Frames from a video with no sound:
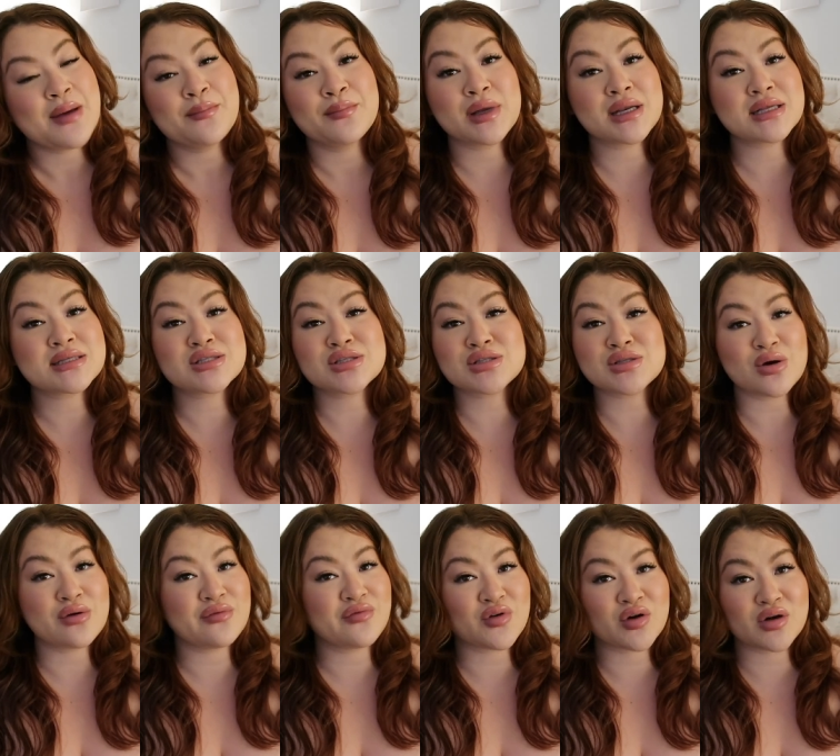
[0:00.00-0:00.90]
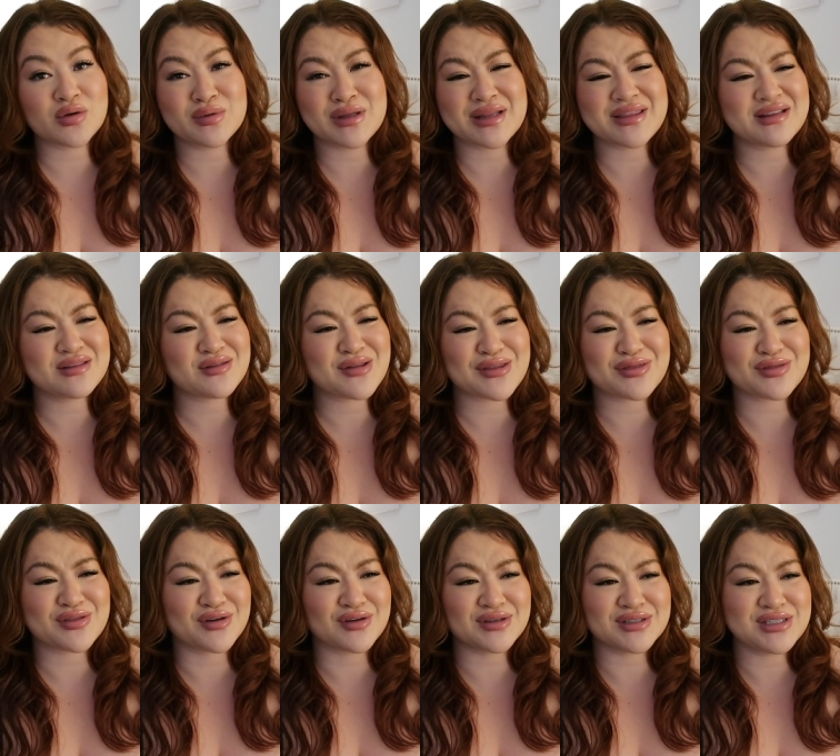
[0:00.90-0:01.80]
but it's so affordable. I think it's like
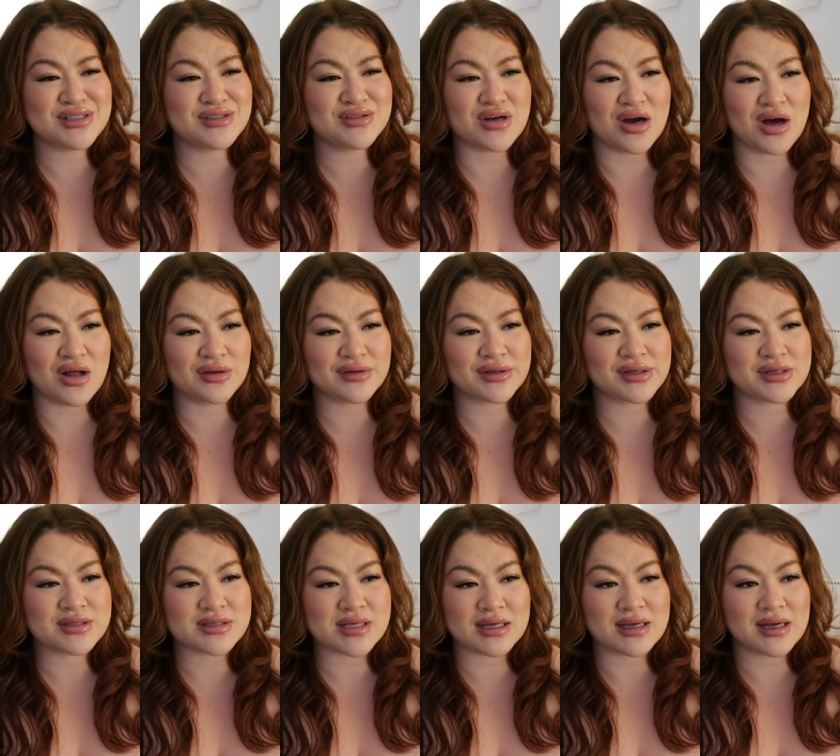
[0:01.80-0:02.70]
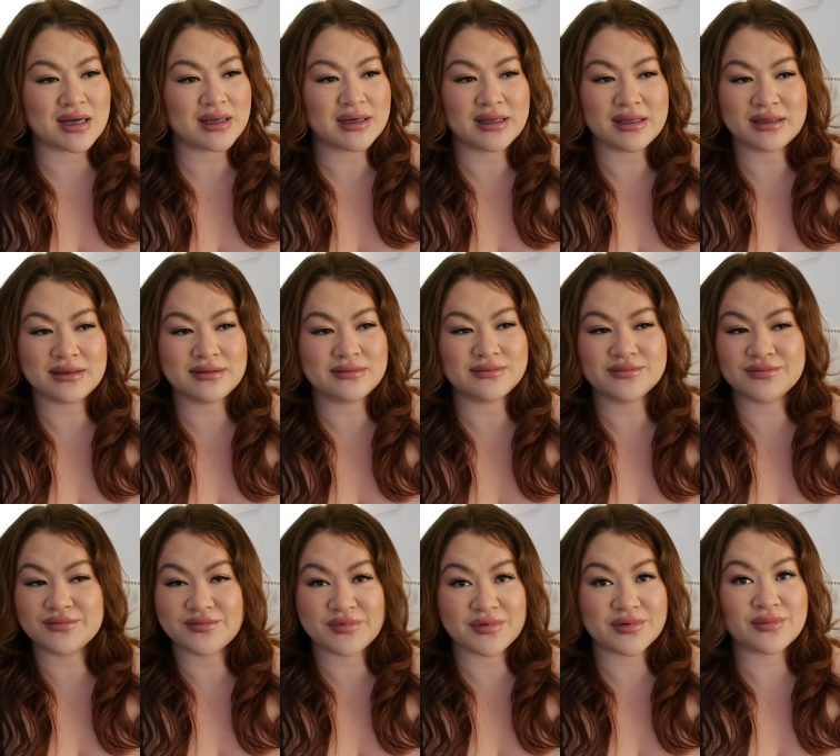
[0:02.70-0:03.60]
$13. I got it
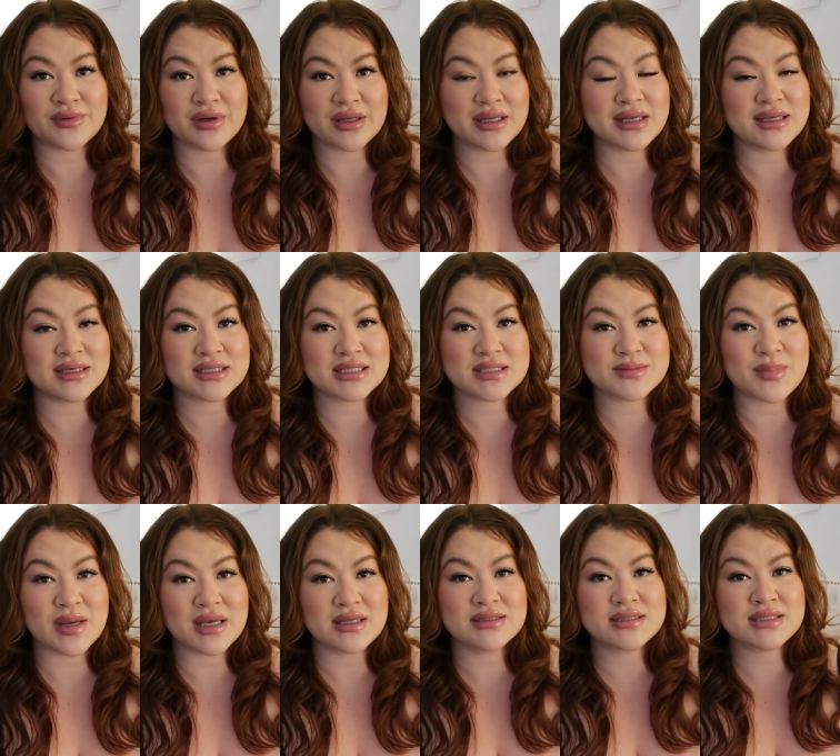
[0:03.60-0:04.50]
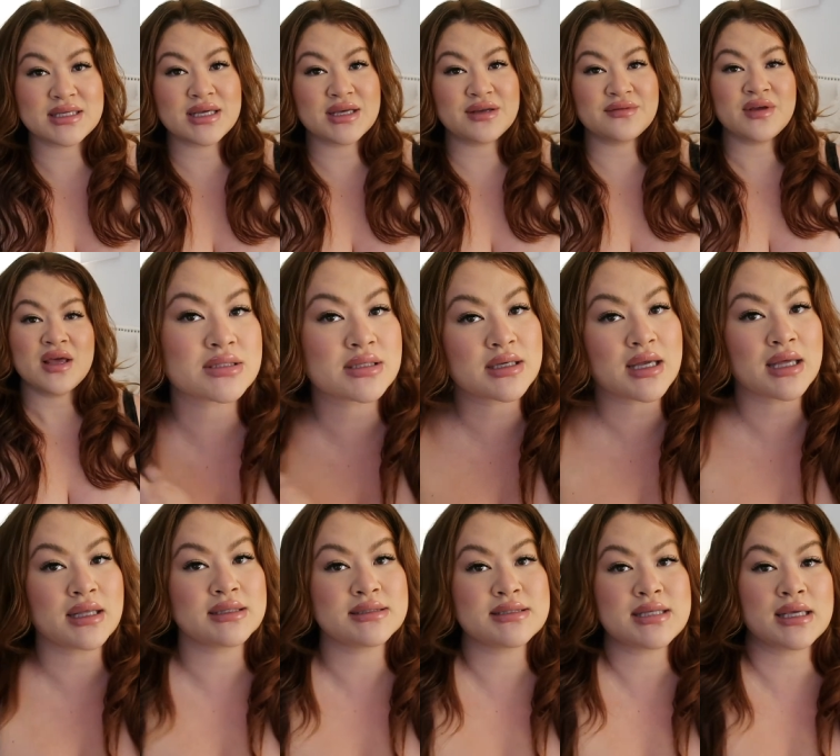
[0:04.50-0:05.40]
for really inexpensive to
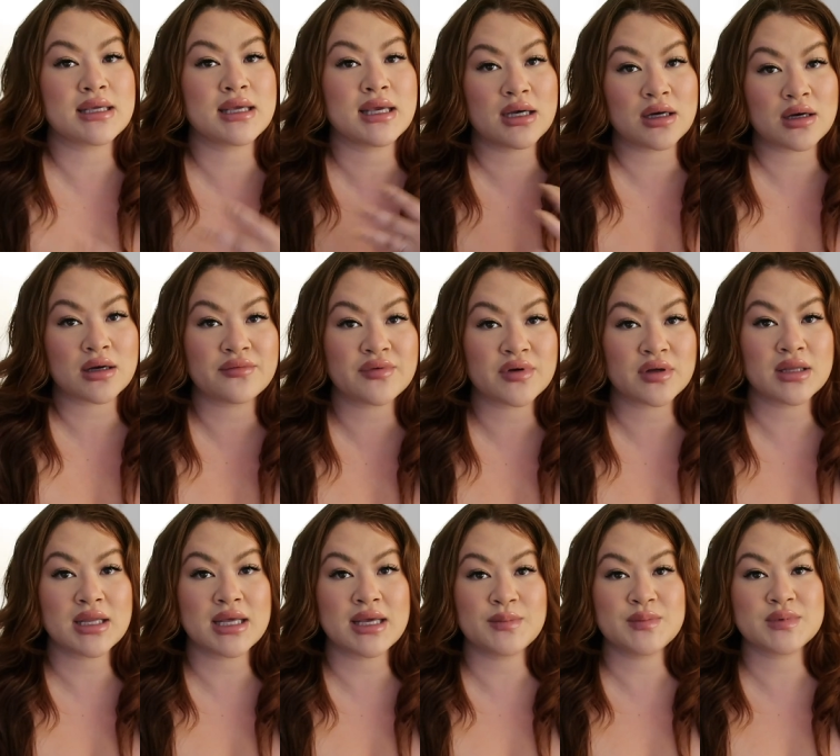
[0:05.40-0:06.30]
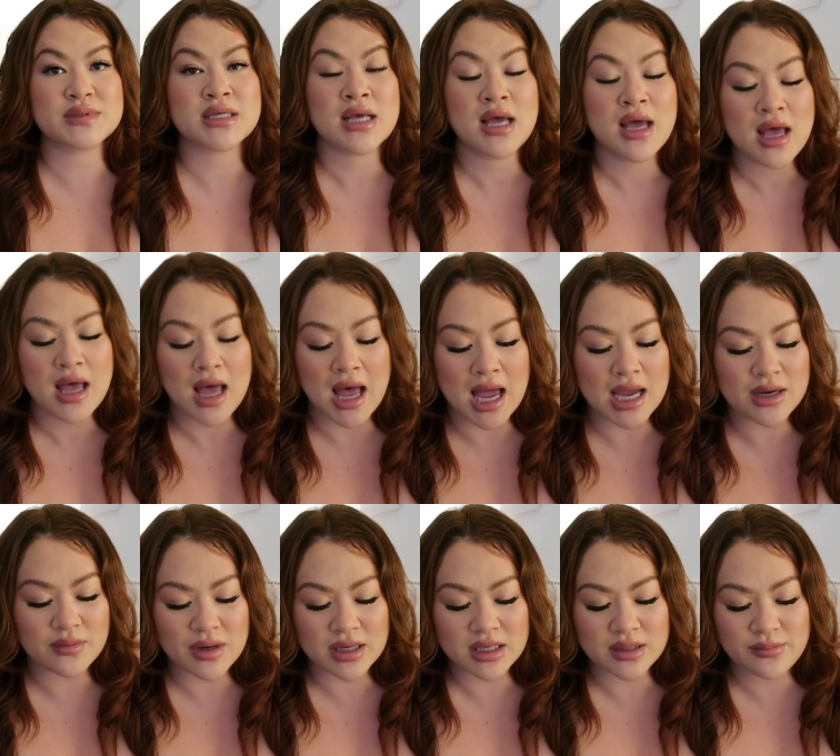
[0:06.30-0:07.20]
kind of take care of your lips. I
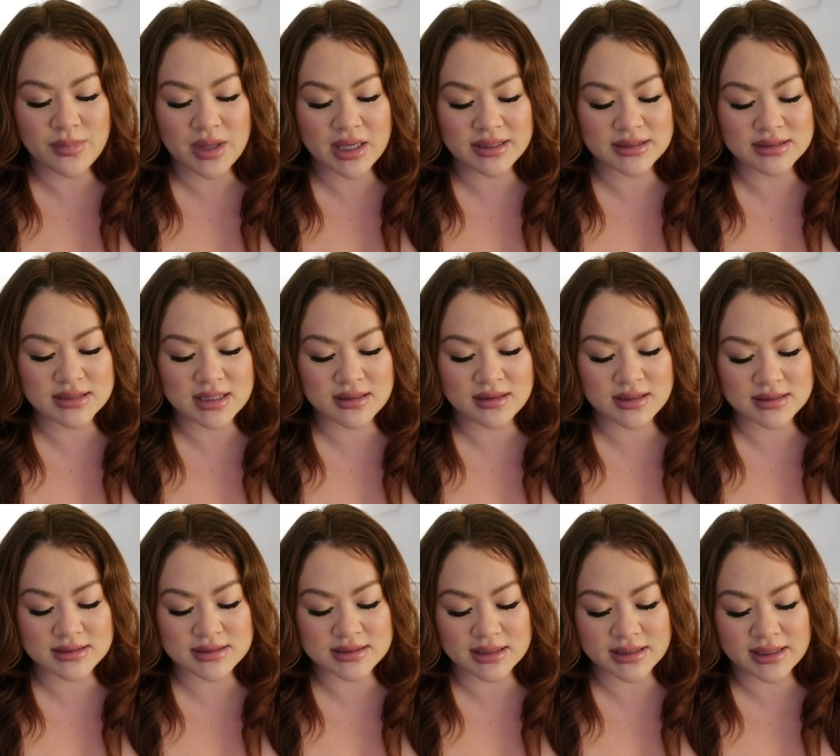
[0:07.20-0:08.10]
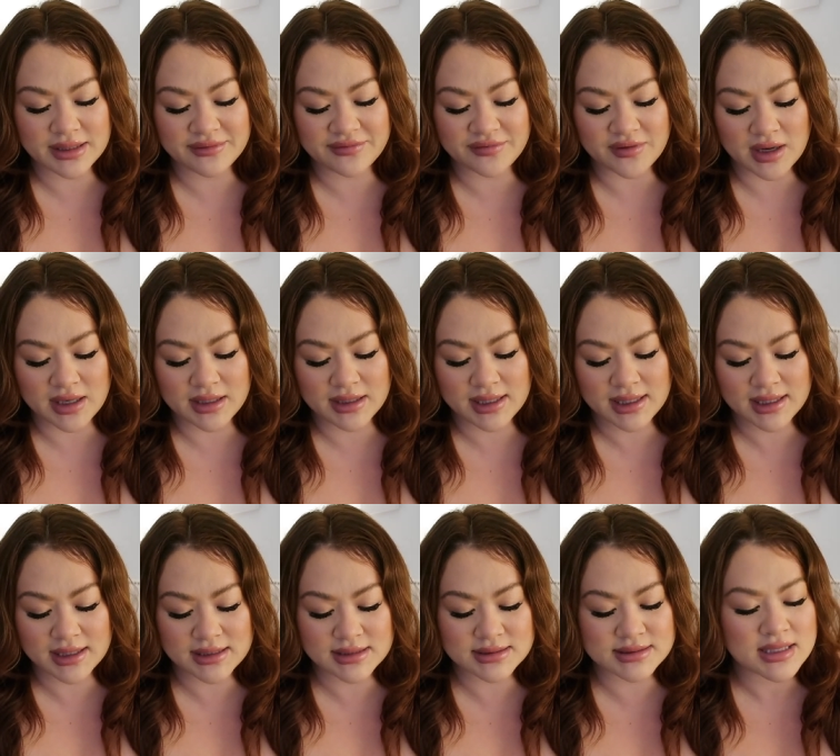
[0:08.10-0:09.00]
recommend the Sunday
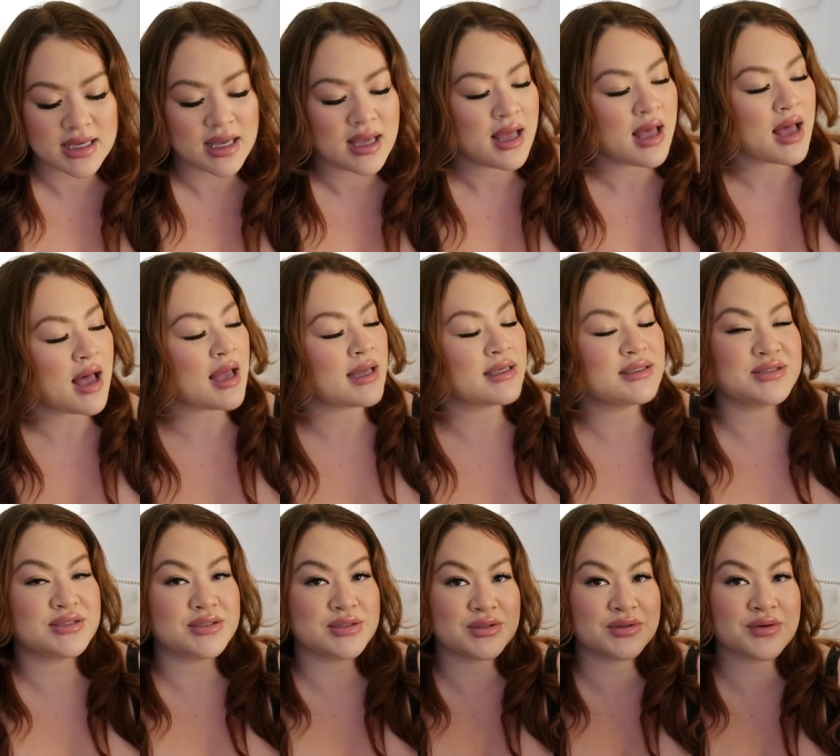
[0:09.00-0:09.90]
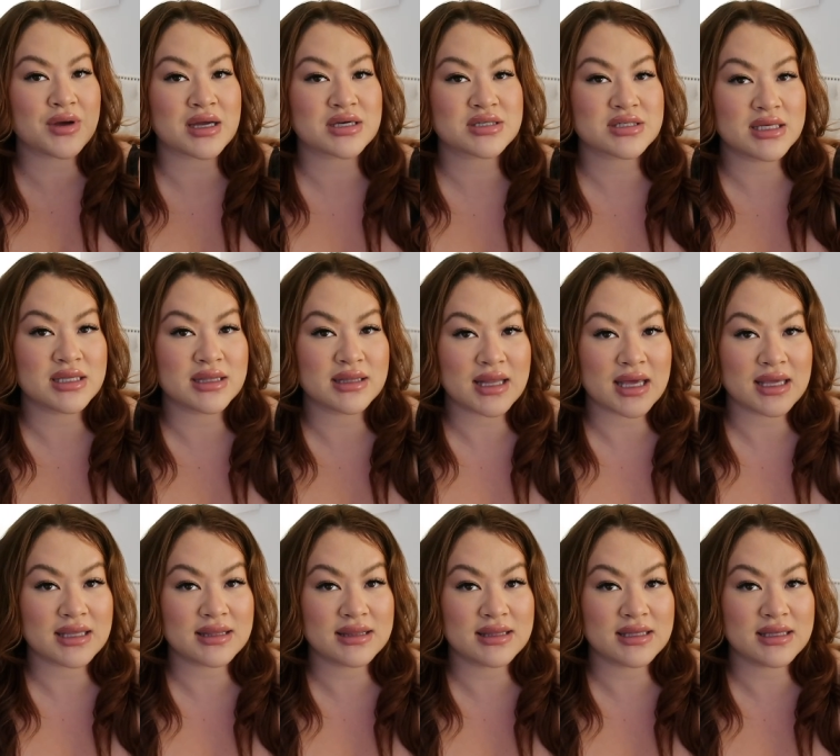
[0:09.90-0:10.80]
Fridays. I do actually like